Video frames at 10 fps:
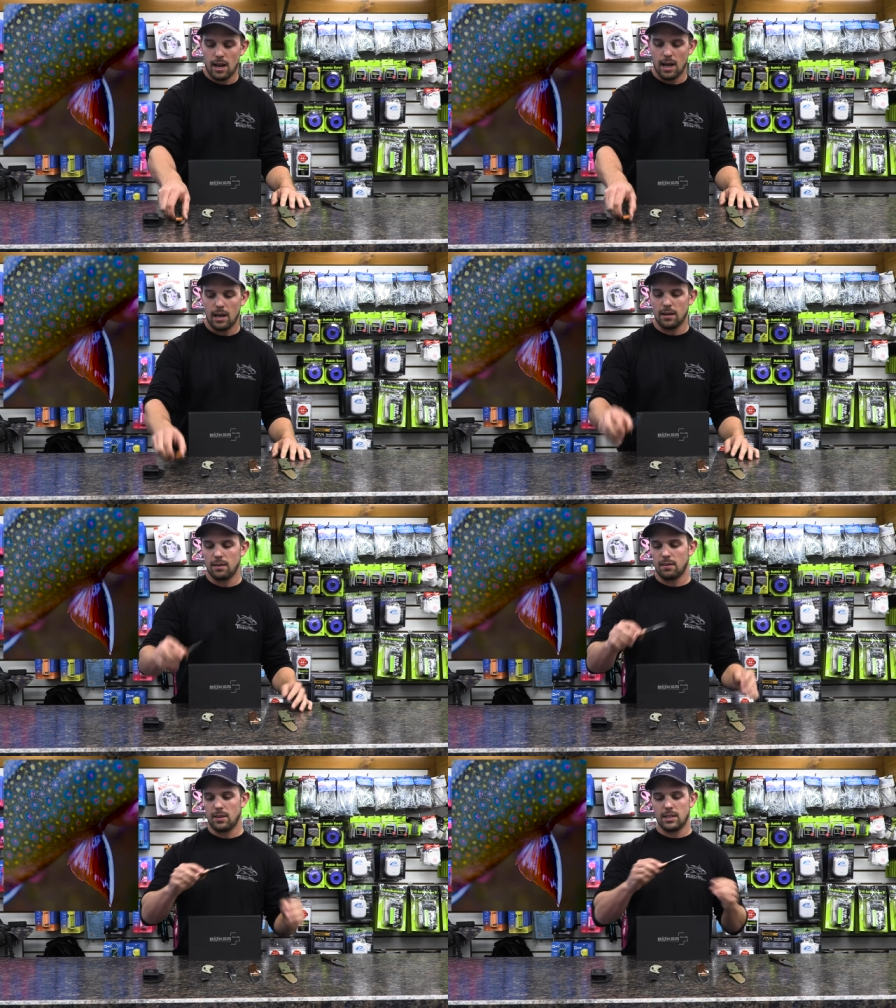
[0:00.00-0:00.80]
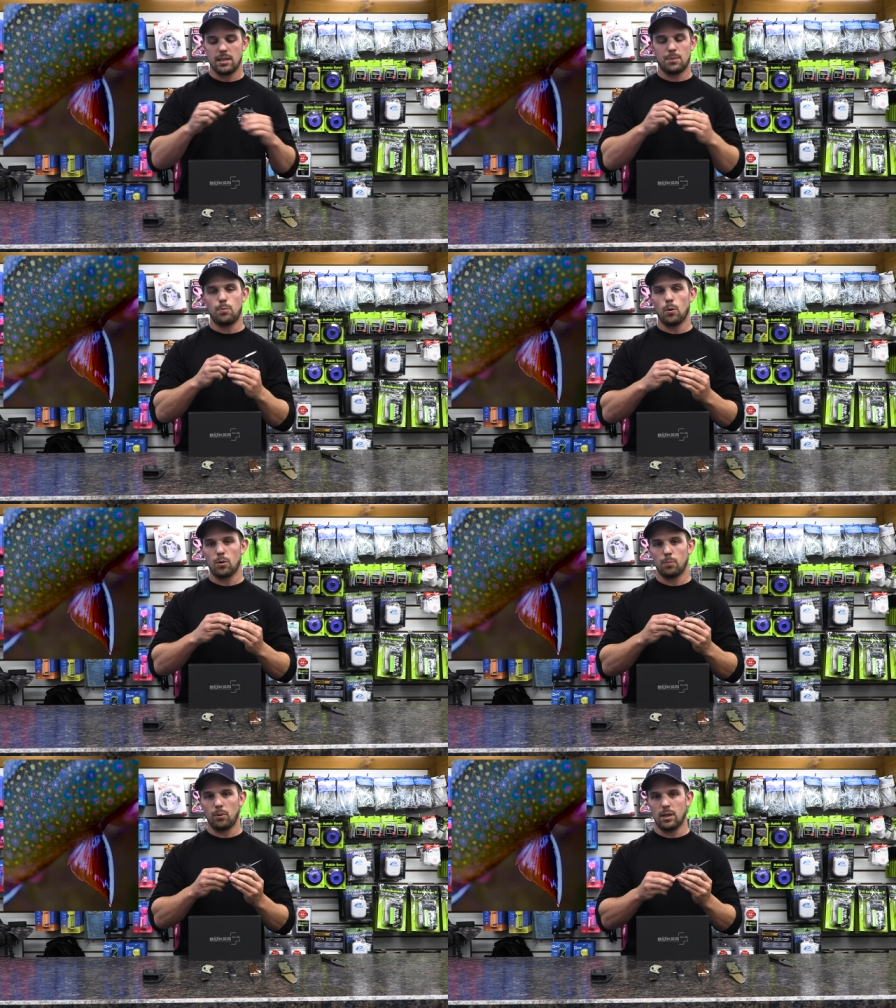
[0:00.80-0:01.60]
And this is
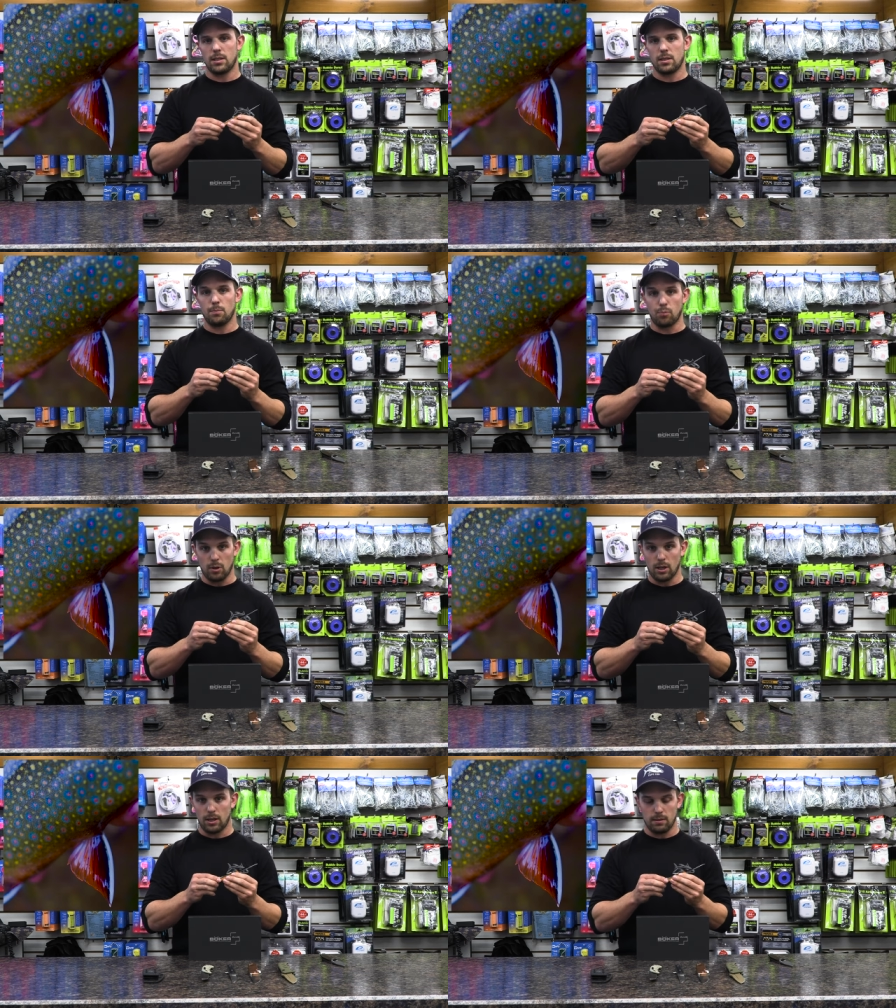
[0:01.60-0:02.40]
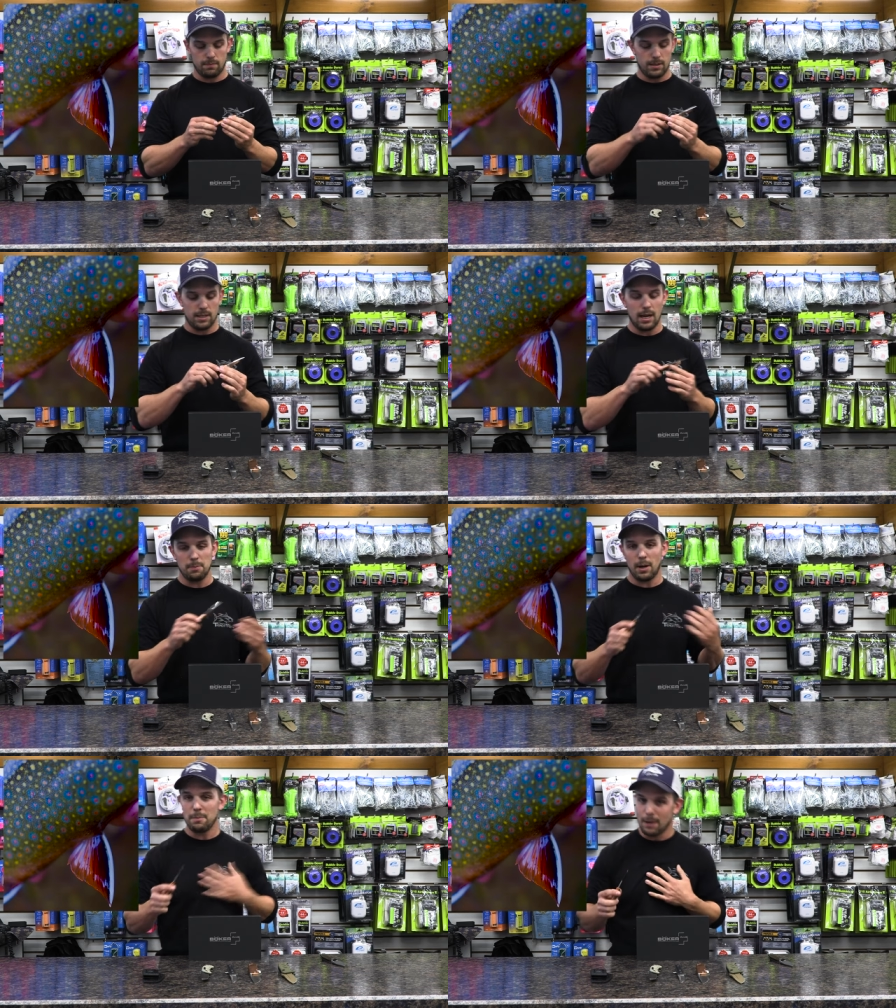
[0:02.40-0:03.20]
Boker Plus the Brook,
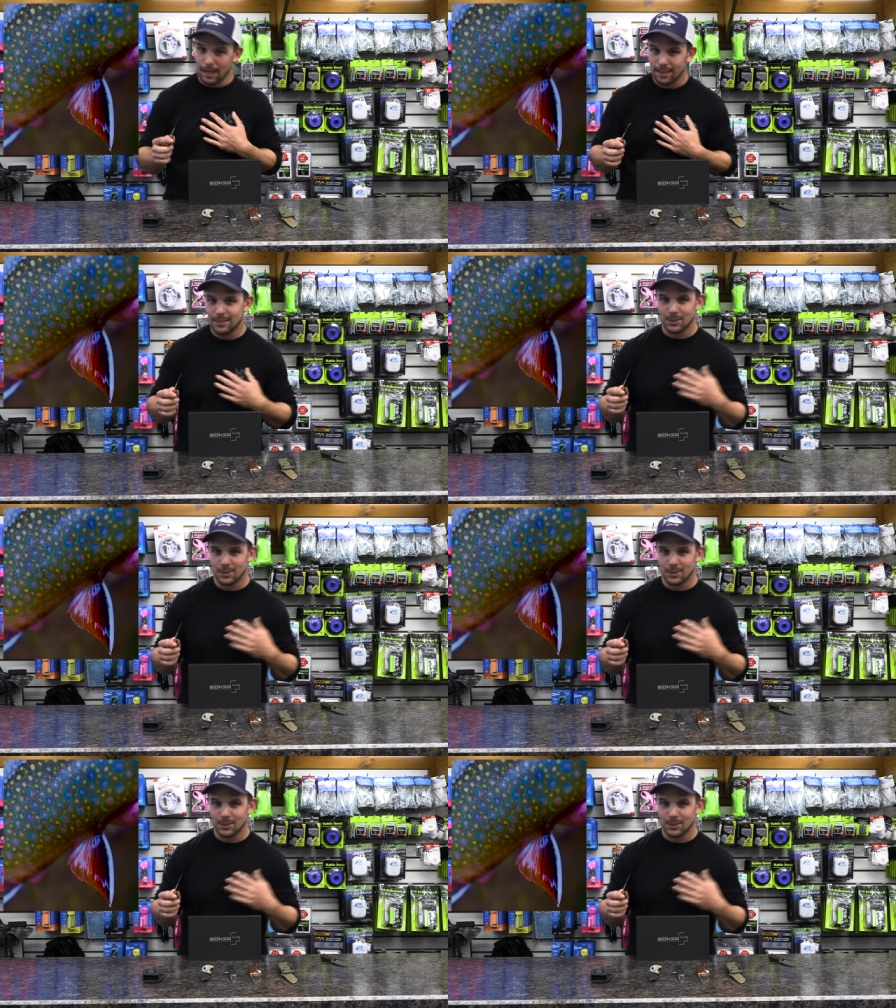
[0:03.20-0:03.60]
designed by me,